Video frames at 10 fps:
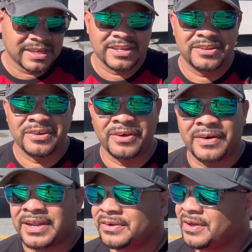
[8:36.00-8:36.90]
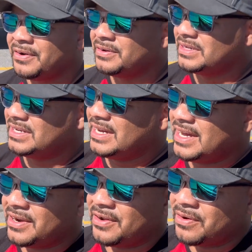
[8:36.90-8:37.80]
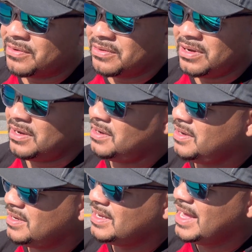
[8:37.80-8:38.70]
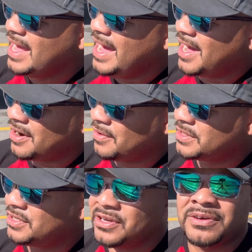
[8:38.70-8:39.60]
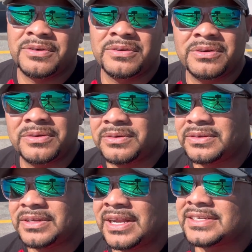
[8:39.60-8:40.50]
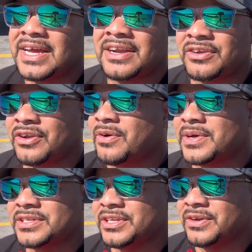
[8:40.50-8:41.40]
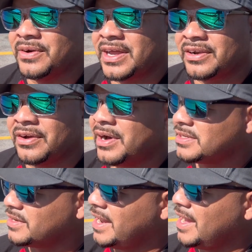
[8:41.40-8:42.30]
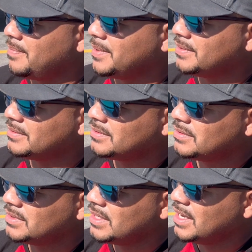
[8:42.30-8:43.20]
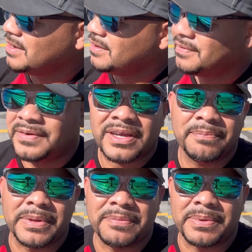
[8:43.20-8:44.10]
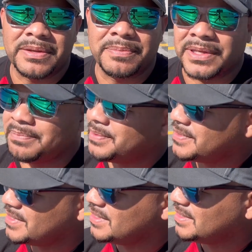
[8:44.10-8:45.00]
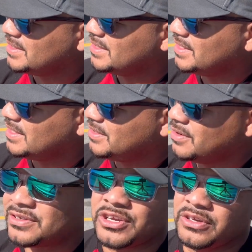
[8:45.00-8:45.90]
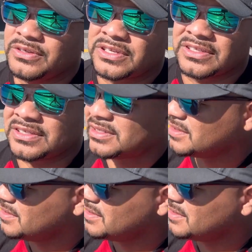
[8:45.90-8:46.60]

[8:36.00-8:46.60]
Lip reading: I don't know what to do. When I say I don't know what to do, I don't know how it's gonna happen. Fucking beep beeps. Those are useless.